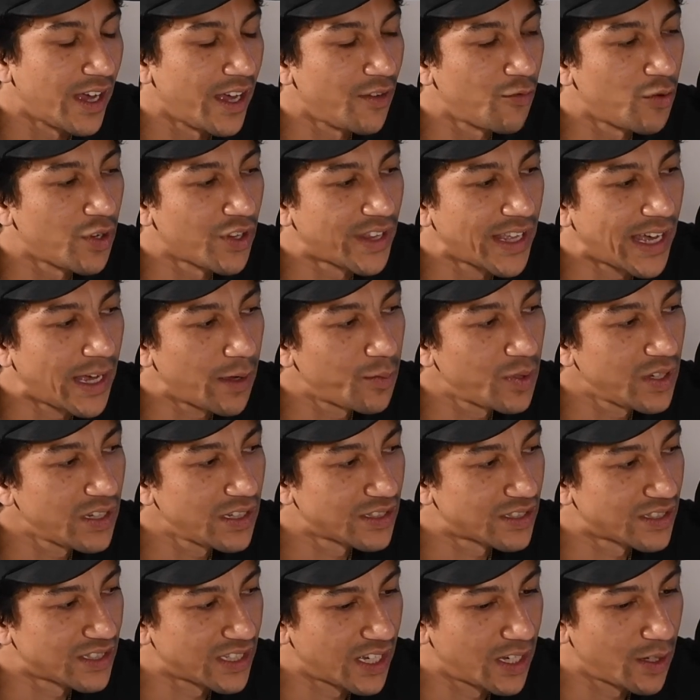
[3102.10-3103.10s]
And with that being
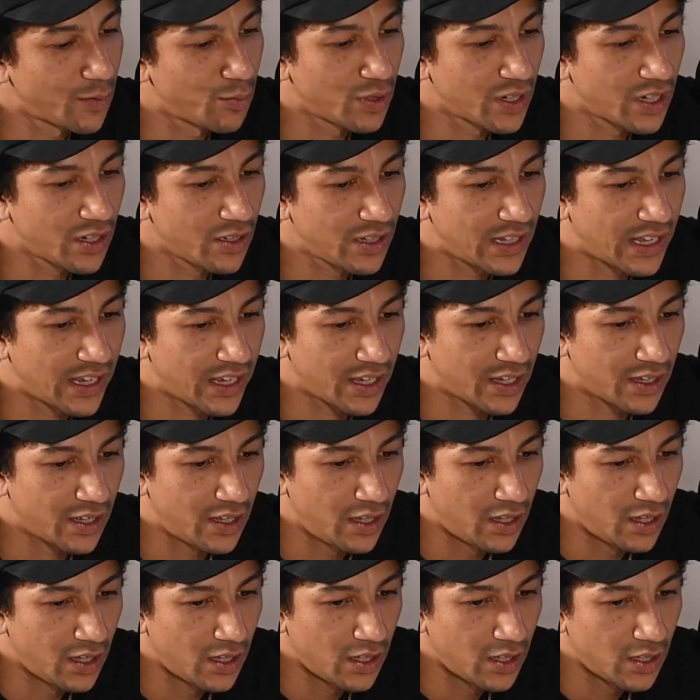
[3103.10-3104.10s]
said, bro, like,
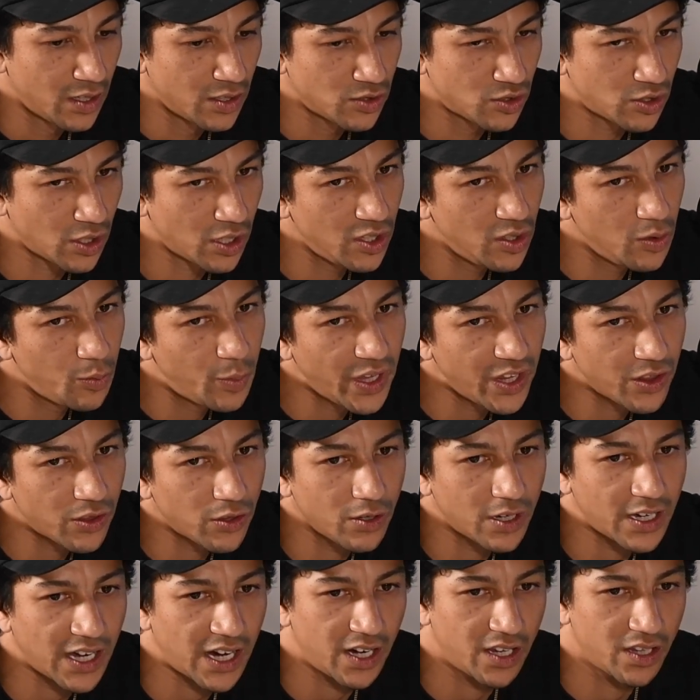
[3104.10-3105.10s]
so you've been
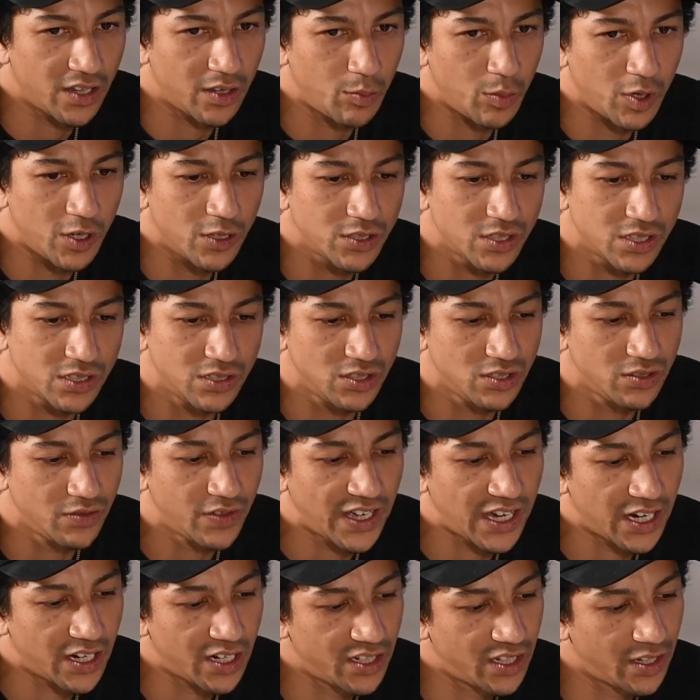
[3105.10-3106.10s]
through kind of the motions. You've
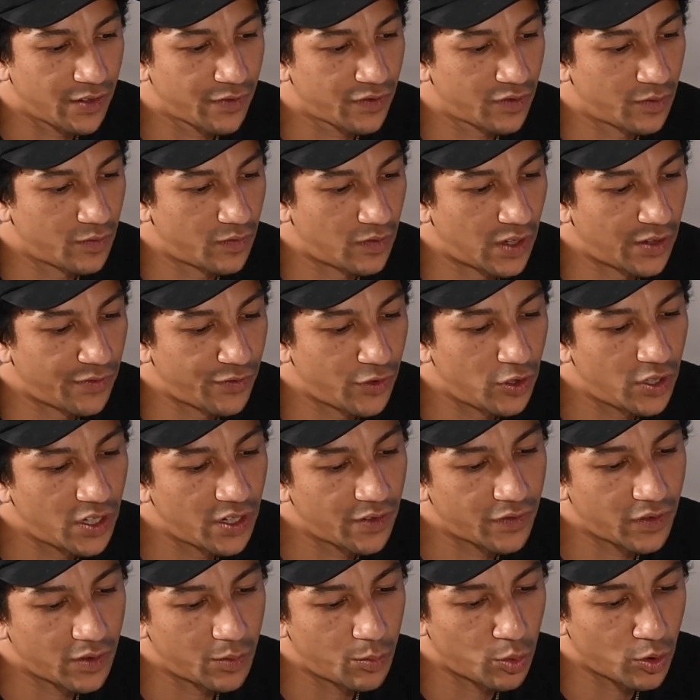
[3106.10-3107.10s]
had a few
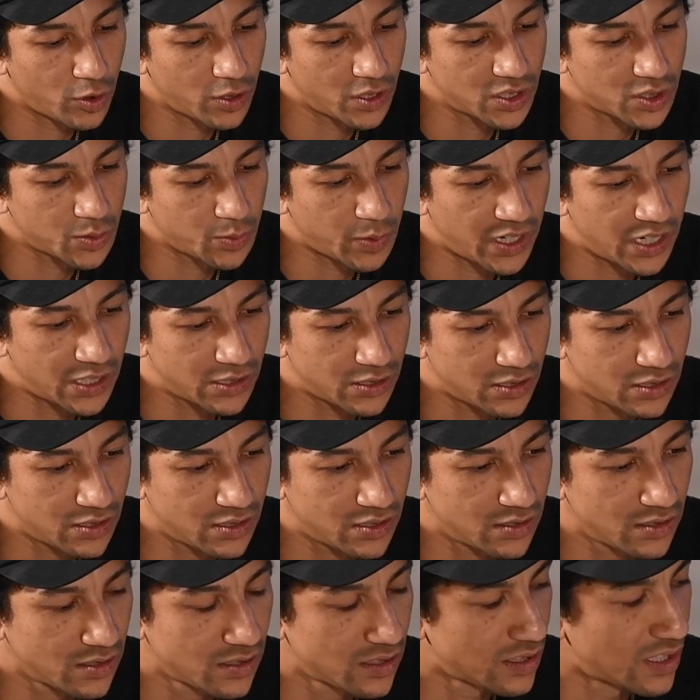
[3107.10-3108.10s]
different board sponsors
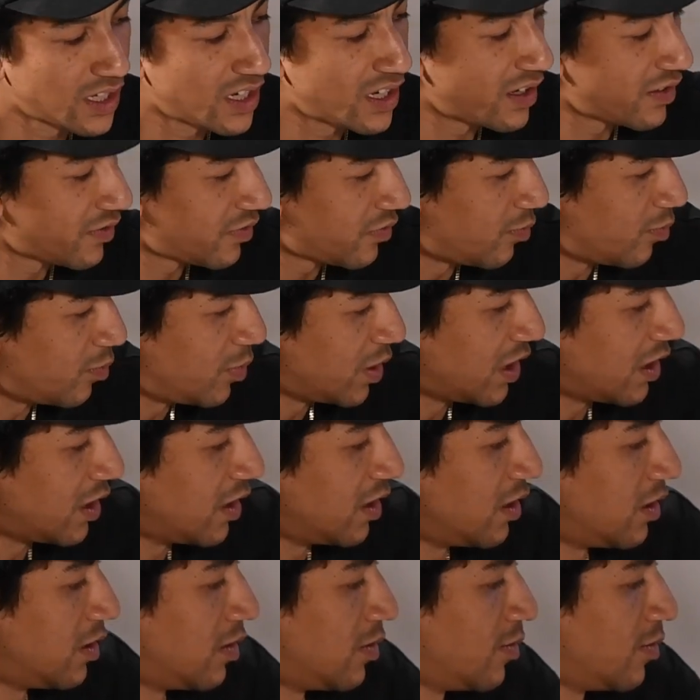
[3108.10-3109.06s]
and stuff, but